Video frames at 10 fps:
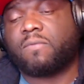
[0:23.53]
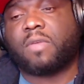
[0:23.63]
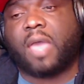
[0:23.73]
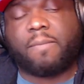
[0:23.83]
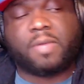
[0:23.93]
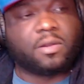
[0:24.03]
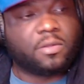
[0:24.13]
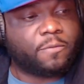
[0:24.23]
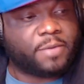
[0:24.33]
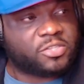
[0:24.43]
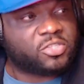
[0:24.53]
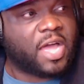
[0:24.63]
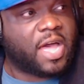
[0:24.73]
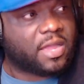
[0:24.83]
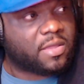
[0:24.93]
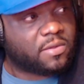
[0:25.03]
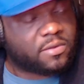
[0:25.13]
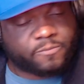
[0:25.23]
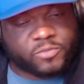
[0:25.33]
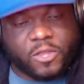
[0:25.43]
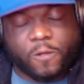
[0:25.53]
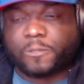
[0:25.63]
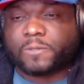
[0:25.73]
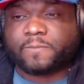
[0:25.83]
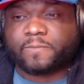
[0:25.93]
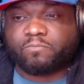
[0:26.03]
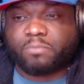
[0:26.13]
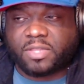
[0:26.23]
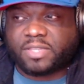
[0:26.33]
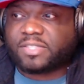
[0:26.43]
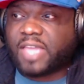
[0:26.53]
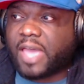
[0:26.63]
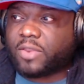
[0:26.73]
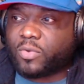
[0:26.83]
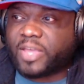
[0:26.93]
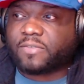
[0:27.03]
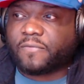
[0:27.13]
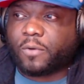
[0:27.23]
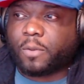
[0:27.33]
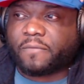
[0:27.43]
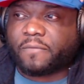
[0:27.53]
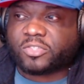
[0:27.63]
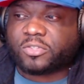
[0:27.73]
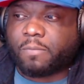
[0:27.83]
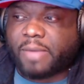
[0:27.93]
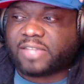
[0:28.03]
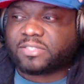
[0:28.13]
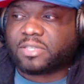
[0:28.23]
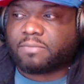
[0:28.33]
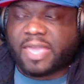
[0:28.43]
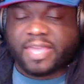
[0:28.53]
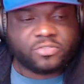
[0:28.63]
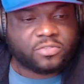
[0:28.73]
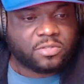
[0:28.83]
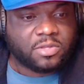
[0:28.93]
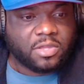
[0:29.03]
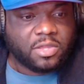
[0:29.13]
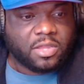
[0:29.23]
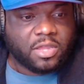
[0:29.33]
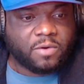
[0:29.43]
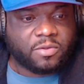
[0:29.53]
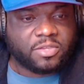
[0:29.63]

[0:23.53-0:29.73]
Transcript: I'm in a little bit of shock. So Malik Scott, who hasn't fought a professional boxing match, here he